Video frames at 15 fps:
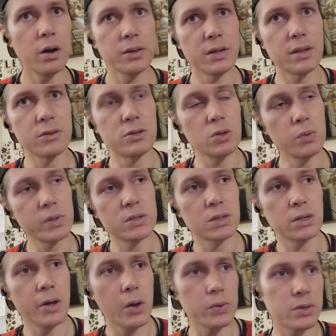then 2 weeks of
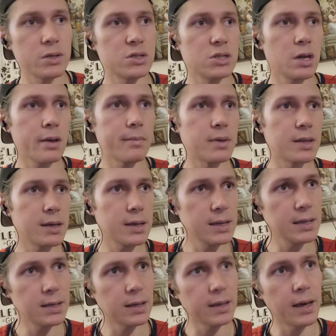going to the gym and
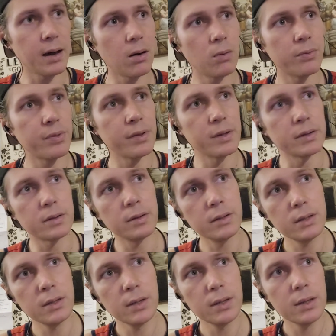eating healthy,
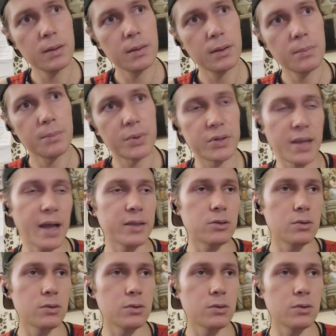but not